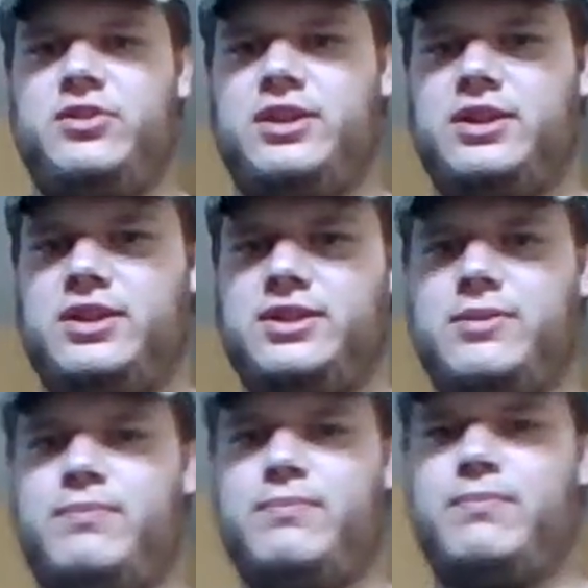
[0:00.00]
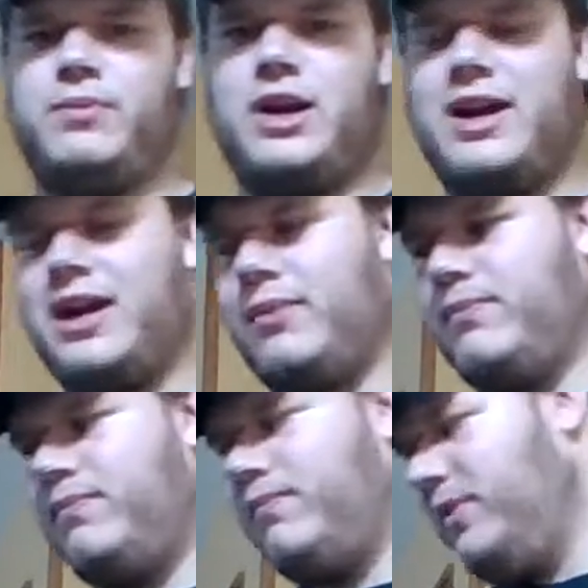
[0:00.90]
can get
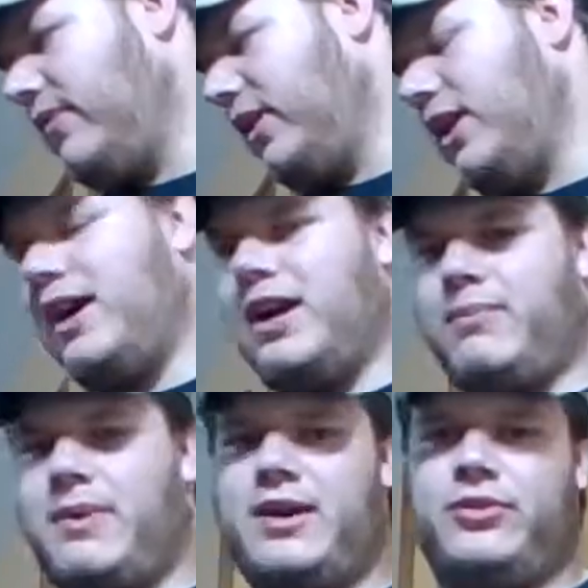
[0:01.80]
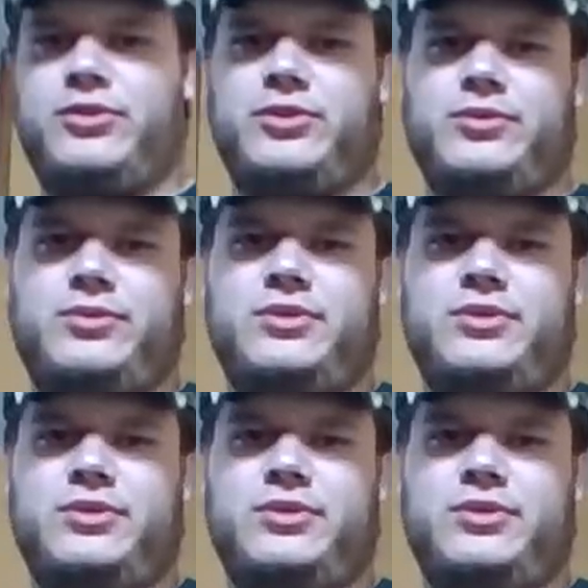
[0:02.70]
different kayak paddles.